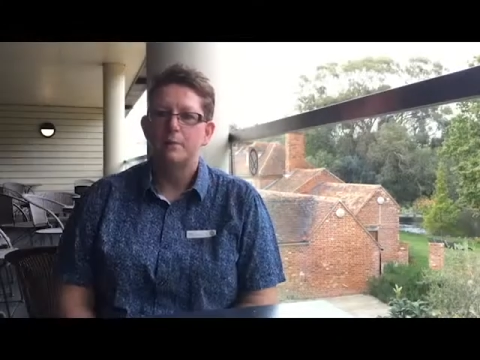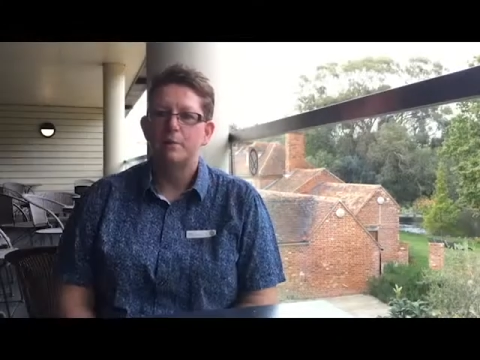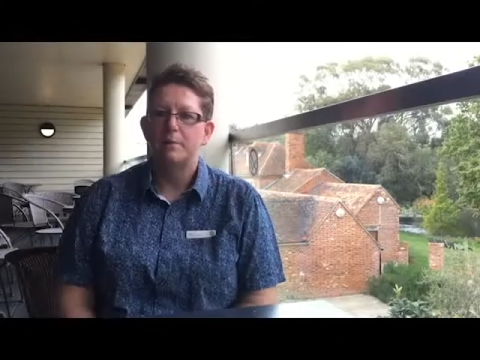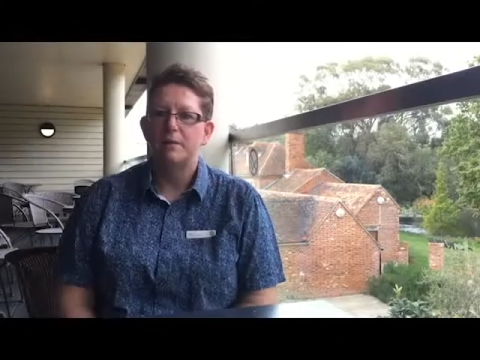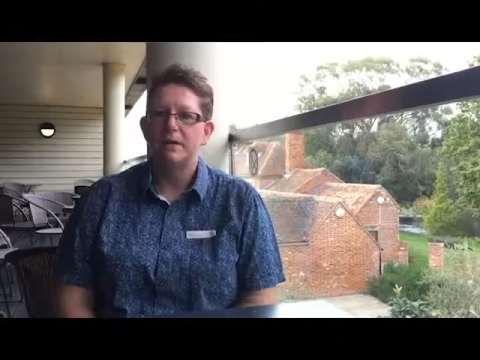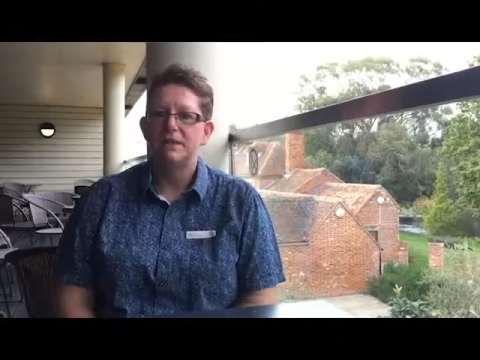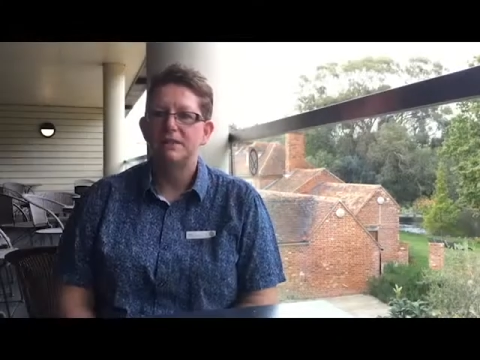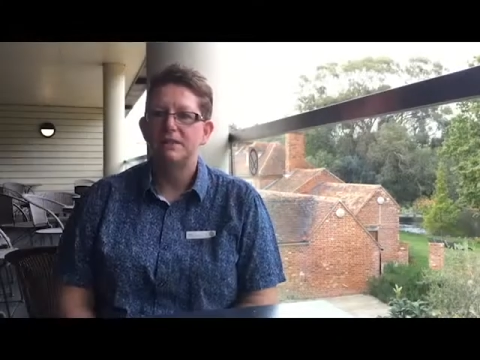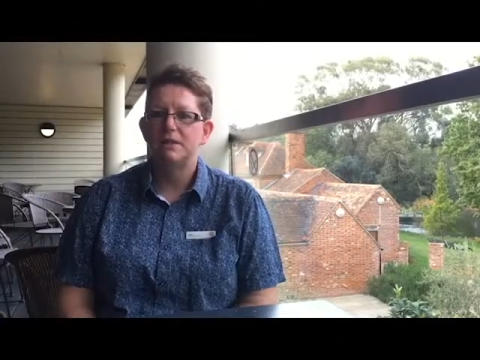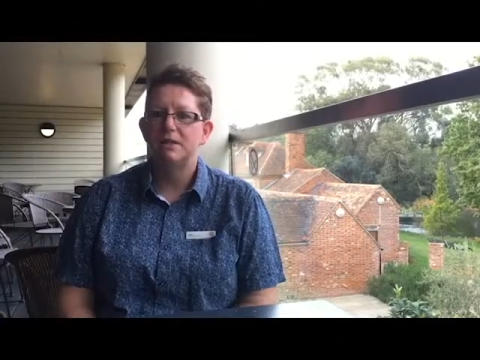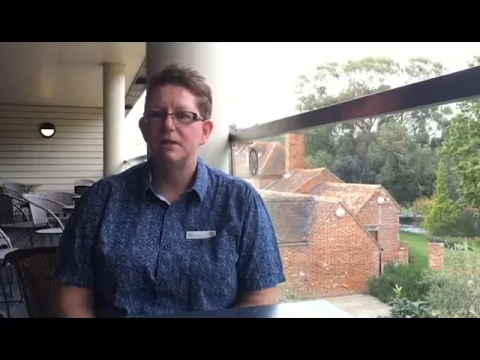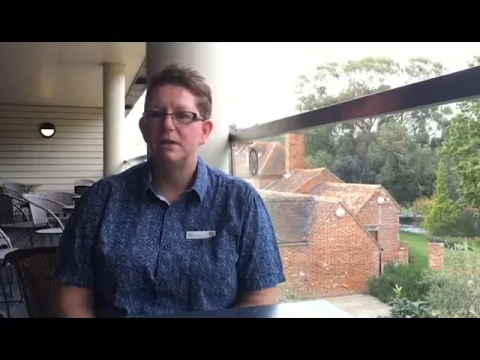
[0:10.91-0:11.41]

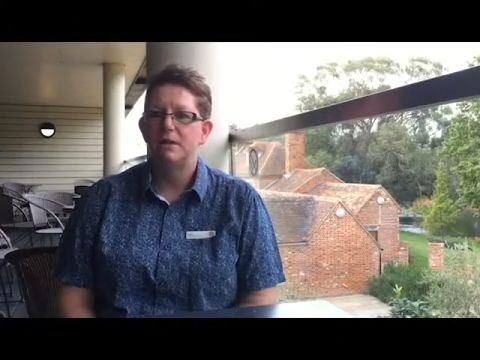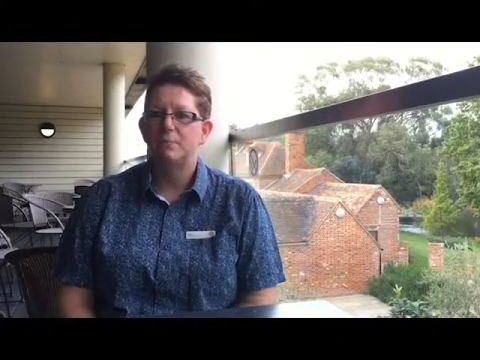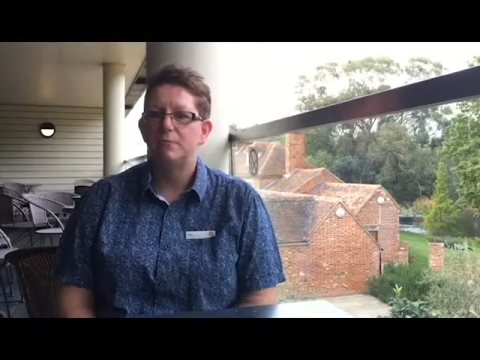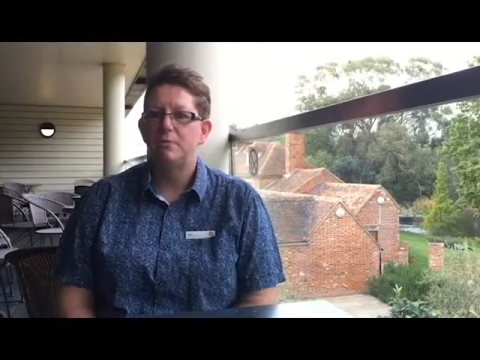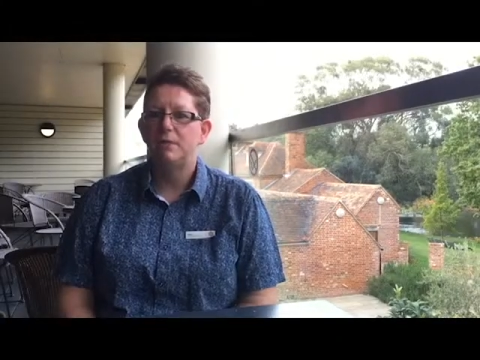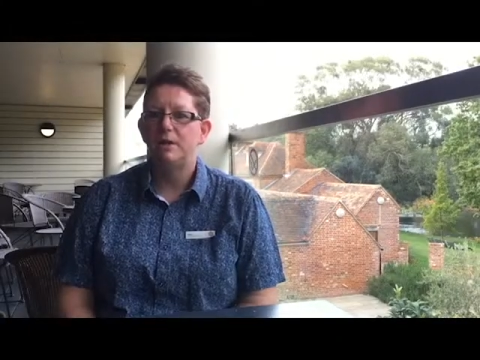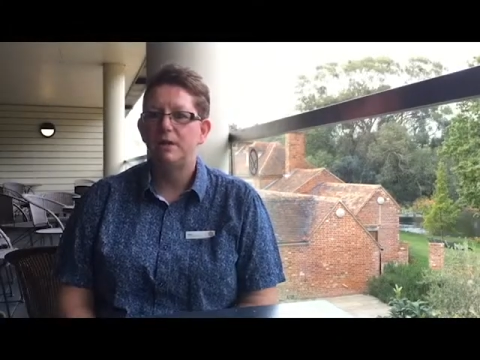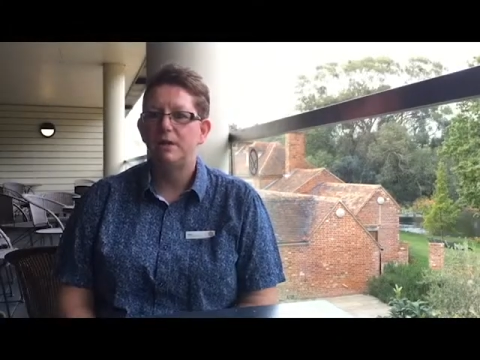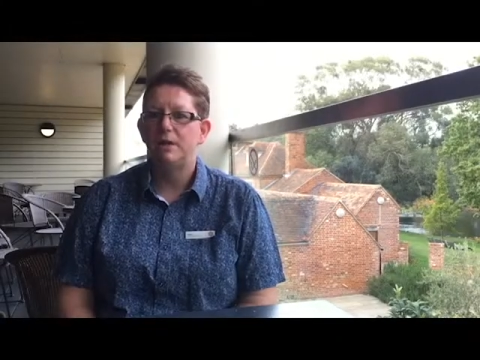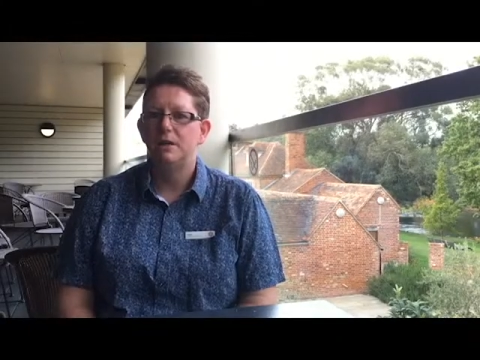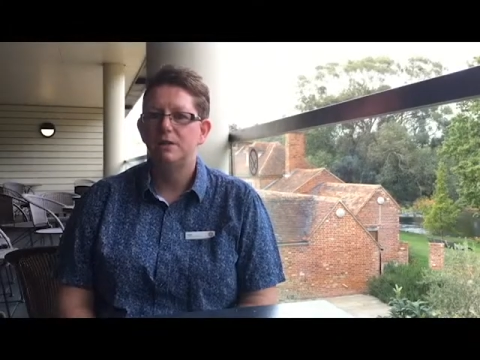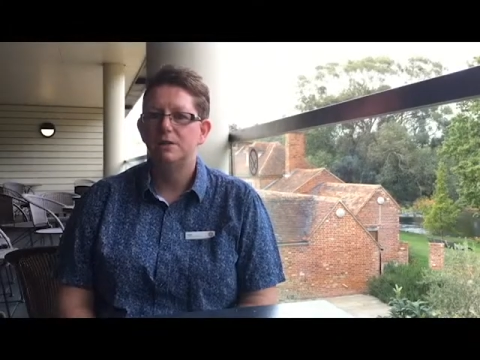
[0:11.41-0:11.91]
Basically
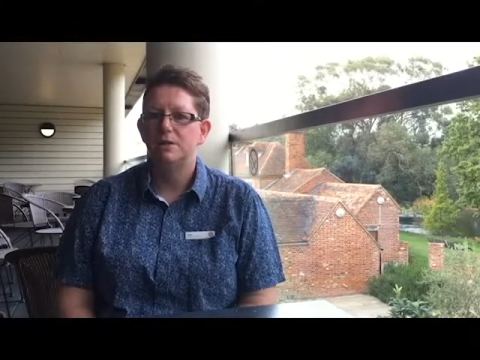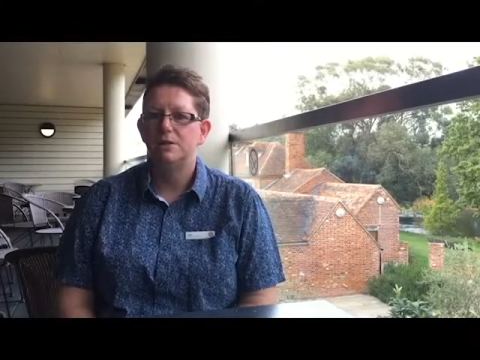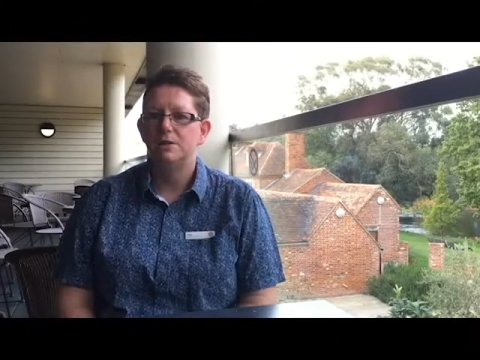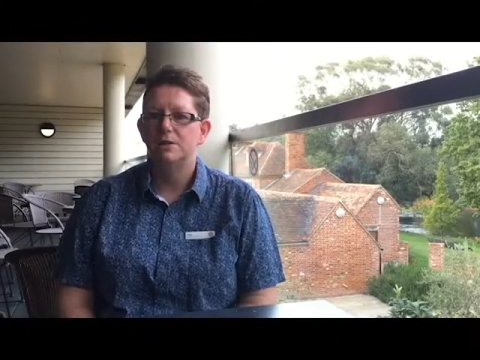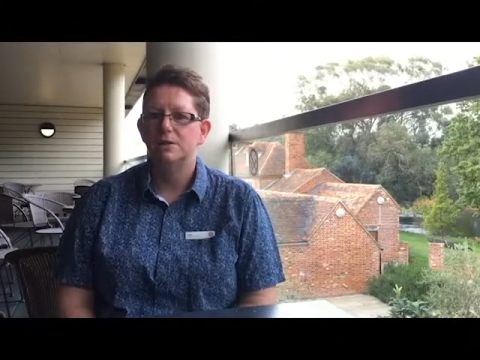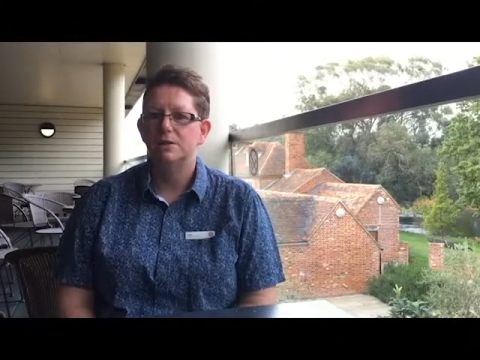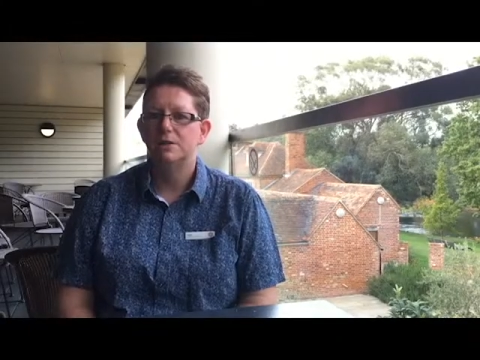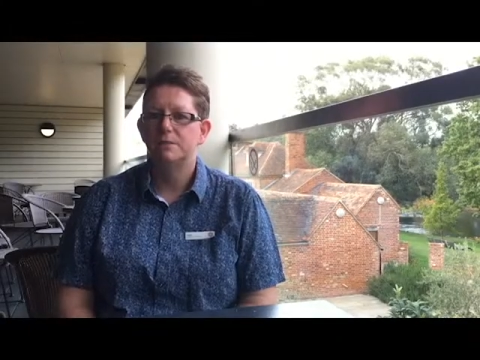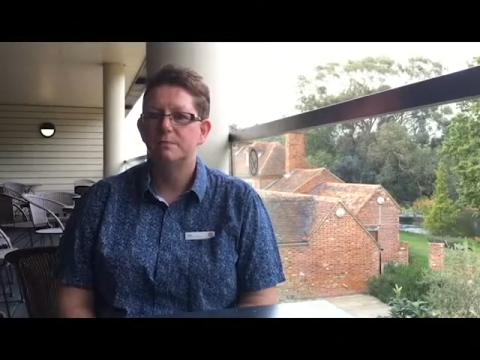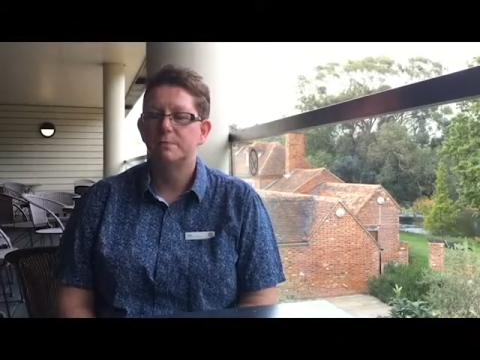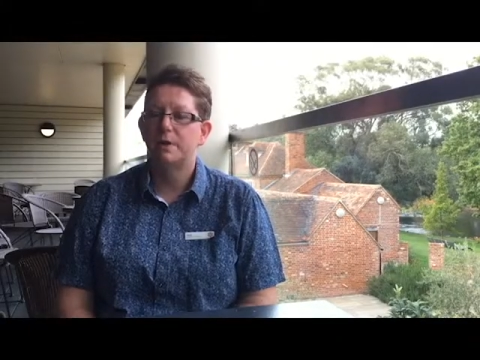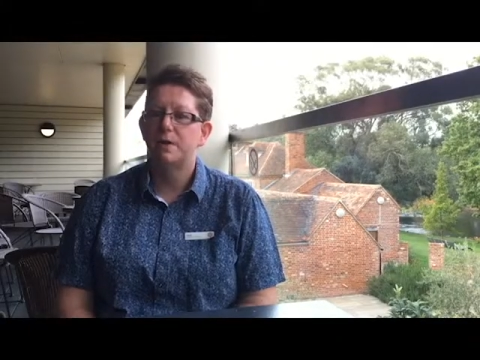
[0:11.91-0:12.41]
we had just